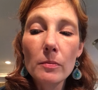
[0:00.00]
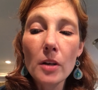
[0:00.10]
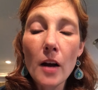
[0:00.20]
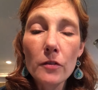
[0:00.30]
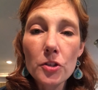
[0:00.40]

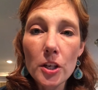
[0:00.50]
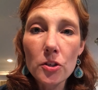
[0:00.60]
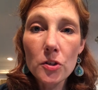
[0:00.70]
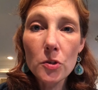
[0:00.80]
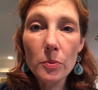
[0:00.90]

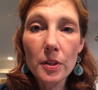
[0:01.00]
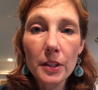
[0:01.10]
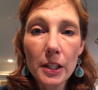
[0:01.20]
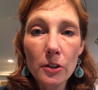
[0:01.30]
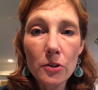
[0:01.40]
conversations with
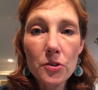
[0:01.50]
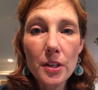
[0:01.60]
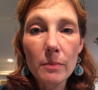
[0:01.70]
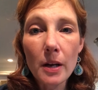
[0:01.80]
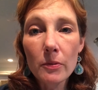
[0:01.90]
leaders
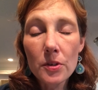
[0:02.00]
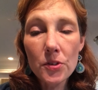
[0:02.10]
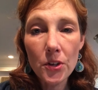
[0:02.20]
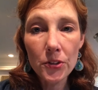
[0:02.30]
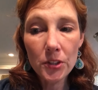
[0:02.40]
that might
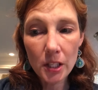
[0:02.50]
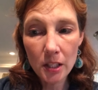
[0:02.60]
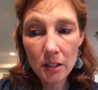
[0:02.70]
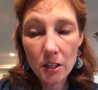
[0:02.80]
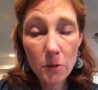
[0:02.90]
result
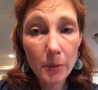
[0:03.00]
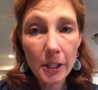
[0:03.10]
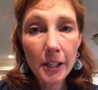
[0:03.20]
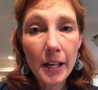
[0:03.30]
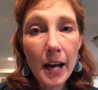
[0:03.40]
in
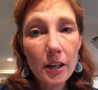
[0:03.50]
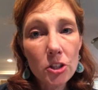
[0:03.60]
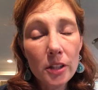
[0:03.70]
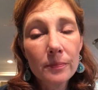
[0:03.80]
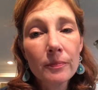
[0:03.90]
disciplinary
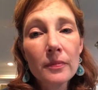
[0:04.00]
action